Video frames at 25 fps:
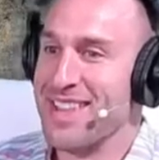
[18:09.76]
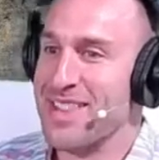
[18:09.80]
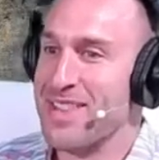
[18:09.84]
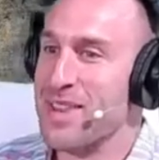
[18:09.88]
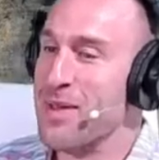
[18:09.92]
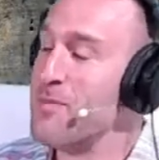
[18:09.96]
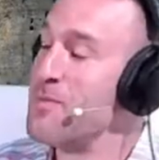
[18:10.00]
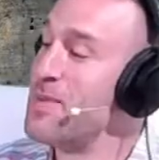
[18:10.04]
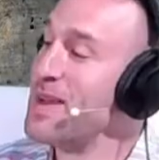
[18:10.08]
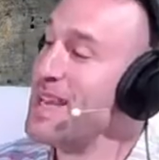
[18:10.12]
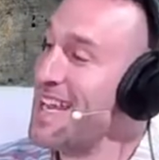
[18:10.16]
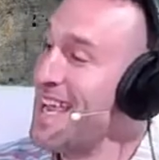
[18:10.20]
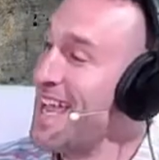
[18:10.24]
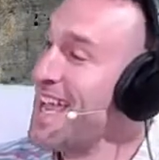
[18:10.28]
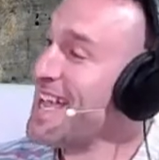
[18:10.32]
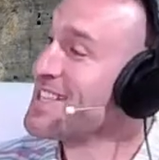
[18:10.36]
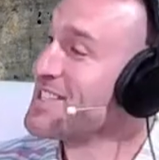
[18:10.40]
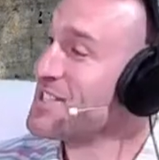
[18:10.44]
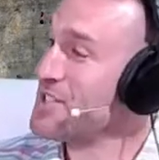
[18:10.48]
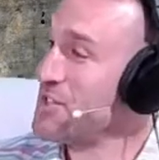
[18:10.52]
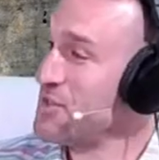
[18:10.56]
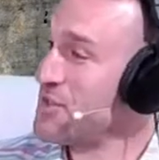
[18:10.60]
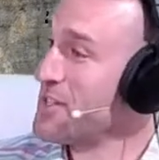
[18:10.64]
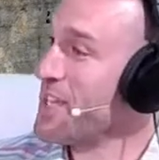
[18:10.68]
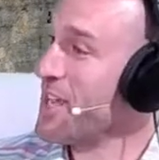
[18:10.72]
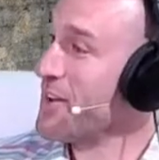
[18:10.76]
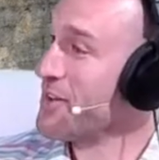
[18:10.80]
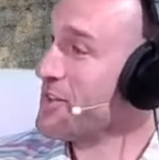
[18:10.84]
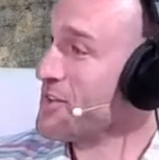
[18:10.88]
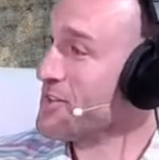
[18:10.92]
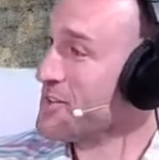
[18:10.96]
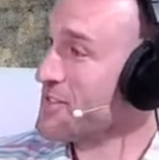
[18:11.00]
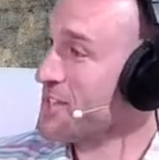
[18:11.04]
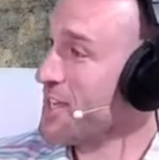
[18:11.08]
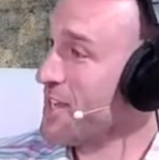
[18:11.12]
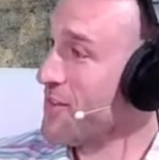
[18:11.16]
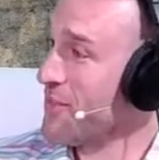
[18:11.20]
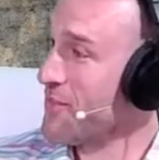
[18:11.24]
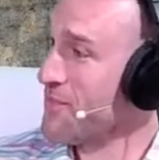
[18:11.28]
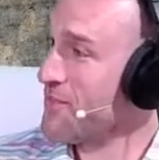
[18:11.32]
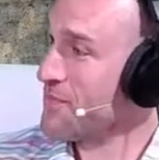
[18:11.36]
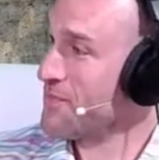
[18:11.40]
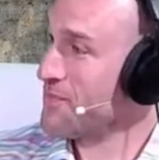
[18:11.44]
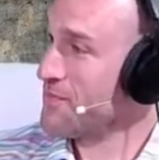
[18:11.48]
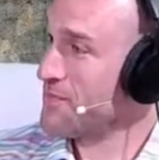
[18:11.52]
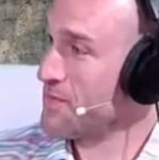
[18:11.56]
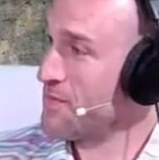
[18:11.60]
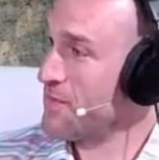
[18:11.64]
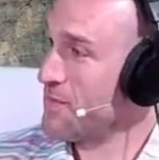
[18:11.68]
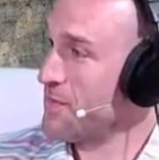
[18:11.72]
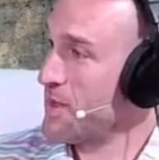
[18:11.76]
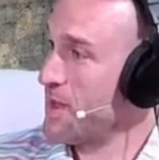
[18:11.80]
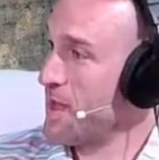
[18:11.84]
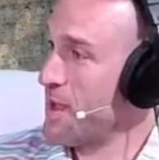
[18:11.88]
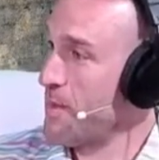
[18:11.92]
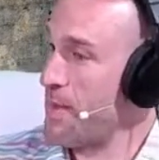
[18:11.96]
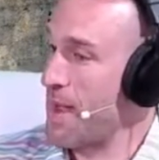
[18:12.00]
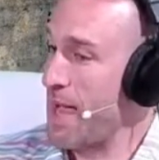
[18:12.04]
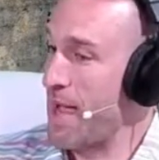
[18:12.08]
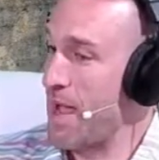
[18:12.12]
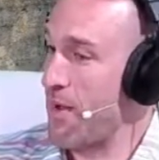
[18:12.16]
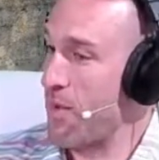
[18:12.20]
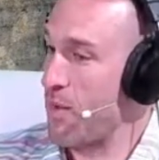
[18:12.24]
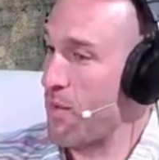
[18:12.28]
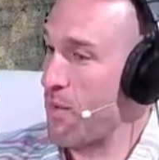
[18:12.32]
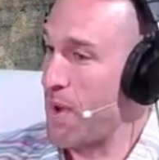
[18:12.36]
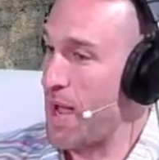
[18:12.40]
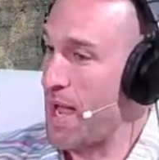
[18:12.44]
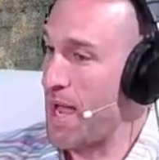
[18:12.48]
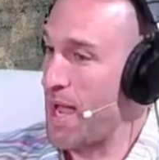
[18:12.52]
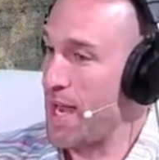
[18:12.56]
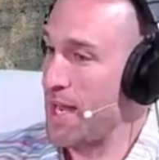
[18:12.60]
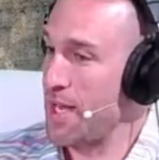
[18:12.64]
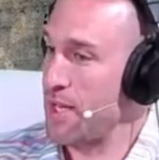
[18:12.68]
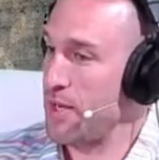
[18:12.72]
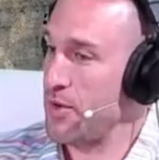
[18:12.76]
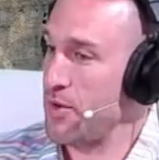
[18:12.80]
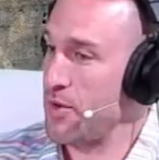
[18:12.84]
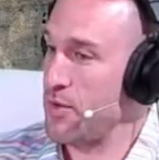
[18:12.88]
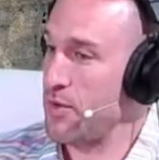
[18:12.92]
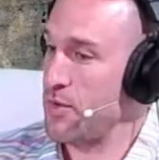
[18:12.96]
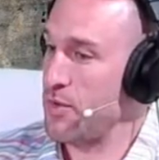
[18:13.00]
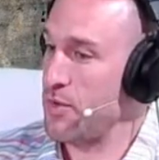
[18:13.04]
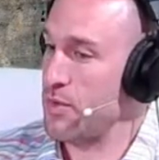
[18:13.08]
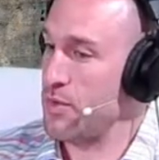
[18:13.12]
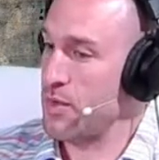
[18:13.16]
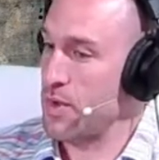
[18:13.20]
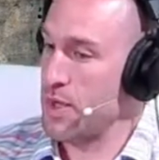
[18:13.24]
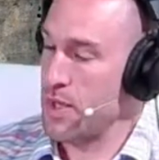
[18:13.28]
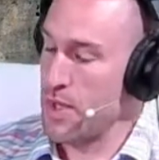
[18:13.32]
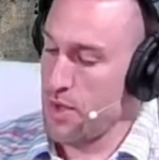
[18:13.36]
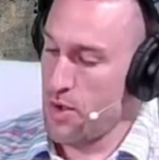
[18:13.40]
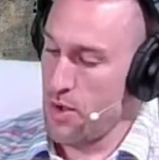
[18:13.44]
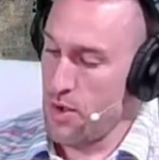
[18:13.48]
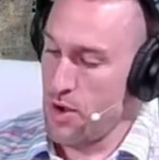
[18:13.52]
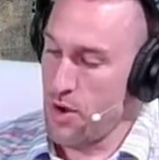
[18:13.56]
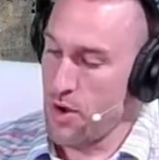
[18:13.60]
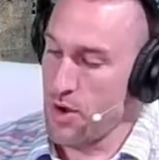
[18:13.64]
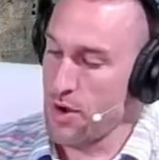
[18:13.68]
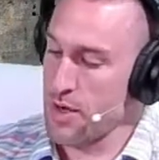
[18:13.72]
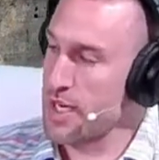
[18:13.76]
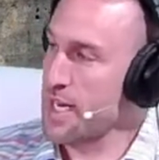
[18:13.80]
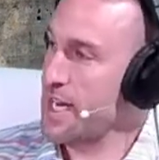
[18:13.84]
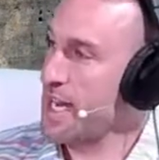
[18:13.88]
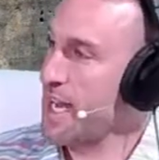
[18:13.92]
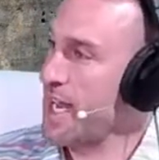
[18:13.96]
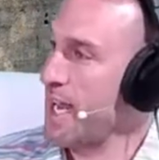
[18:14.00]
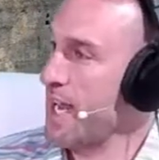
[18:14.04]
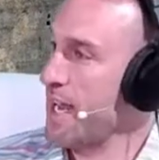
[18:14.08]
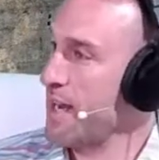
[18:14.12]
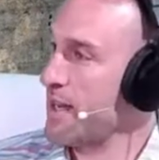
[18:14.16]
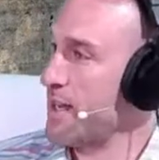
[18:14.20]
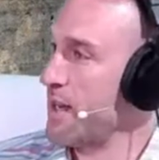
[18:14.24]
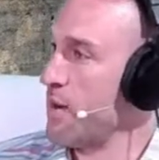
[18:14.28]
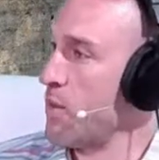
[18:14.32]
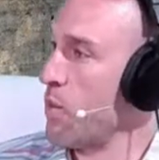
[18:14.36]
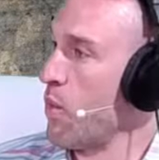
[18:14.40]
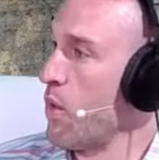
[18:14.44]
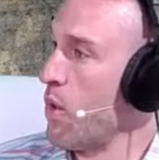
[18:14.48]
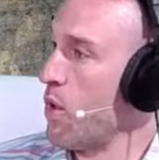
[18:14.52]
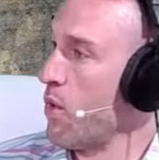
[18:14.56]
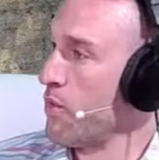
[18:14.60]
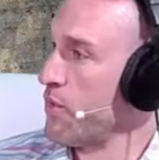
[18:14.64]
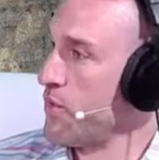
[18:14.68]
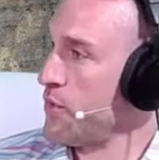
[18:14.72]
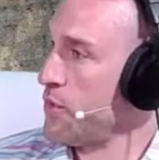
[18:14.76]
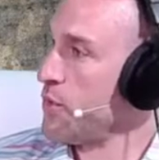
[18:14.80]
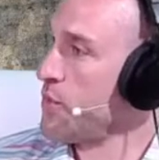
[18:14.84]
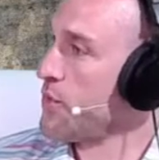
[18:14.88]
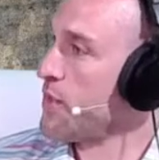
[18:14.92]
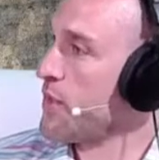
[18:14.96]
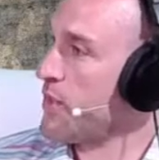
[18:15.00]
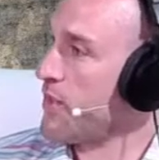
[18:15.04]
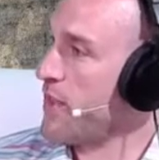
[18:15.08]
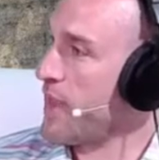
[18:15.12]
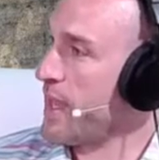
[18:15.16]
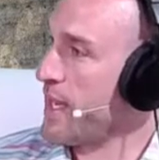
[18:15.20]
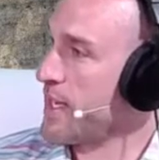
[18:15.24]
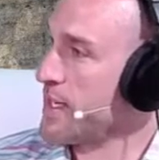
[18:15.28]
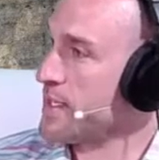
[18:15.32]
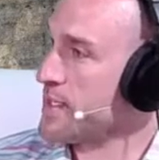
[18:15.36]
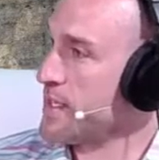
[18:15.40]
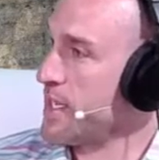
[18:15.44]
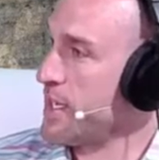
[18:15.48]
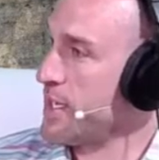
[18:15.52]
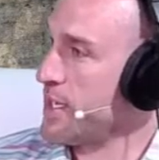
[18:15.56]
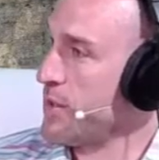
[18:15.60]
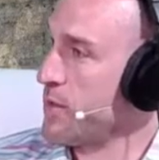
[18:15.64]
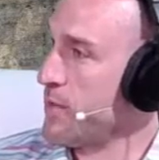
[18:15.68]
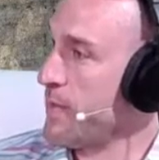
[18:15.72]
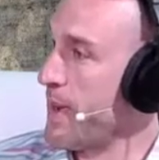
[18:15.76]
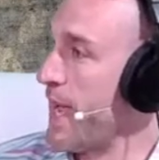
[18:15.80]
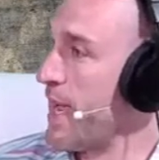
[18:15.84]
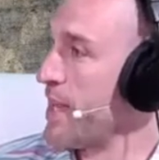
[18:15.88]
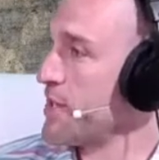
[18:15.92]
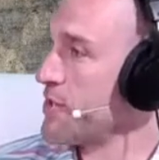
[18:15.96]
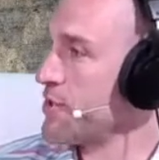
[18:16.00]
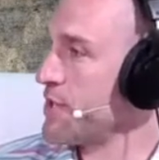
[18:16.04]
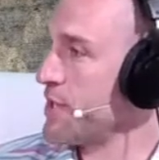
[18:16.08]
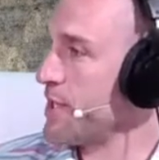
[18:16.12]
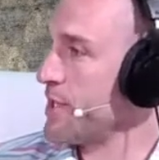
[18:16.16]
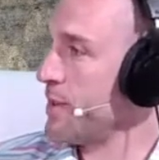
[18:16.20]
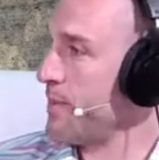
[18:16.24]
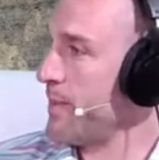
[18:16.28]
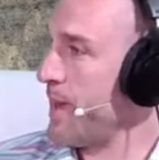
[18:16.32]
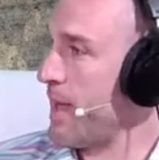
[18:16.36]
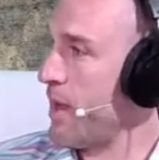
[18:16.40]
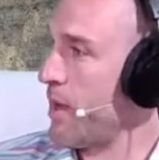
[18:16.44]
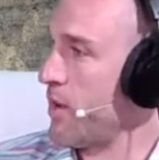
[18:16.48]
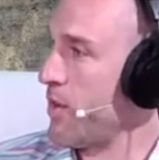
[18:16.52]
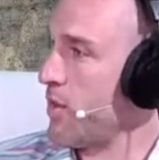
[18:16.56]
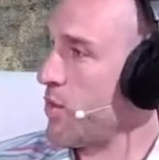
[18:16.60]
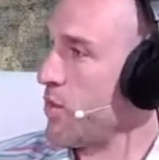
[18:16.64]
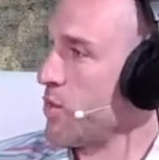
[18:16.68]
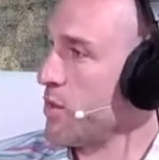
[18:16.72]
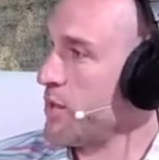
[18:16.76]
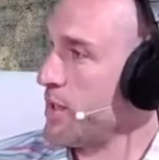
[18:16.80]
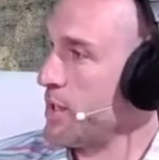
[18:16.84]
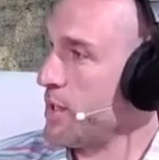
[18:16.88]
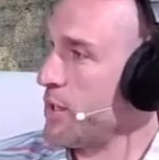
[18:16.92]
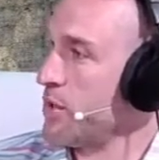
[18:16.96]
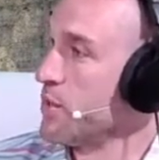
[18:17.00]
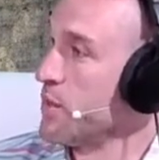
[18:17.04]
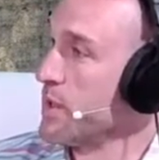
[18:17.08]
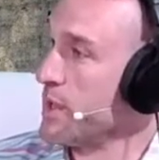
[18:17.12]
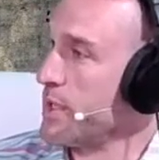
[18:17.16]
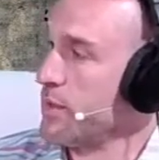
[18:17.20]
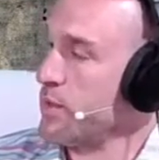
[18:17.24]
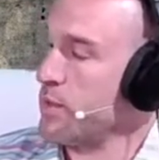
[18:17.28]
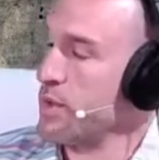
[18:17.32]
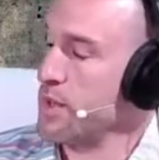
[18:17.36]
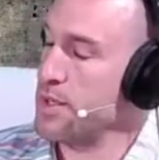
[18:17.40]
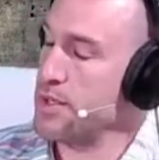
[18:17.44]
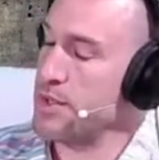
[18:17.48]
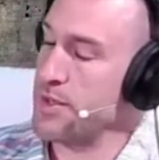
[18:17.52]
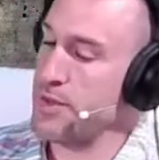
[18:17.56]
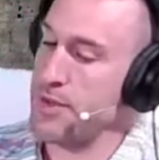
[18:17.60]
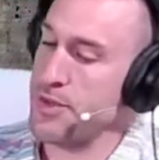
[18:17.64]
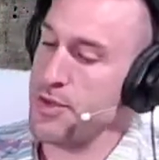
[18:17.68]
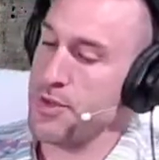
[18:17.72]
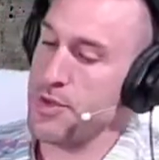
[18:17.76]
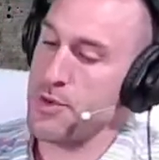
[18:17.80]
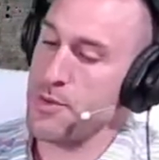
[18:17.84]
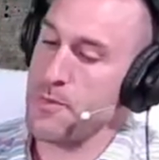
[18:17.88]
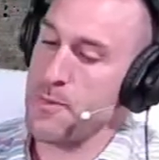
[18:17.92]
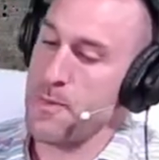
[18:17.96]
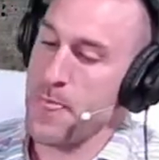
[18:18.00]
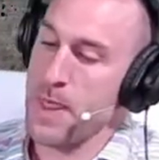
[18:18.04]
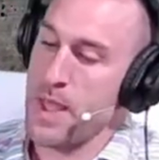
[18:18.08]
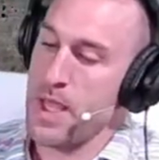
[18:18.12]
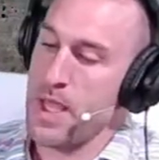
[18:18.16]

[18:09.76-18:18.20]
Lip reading: BS you tell yourself about why you aren't, can't, and won't do the things that you're passionate about or that you really want to do.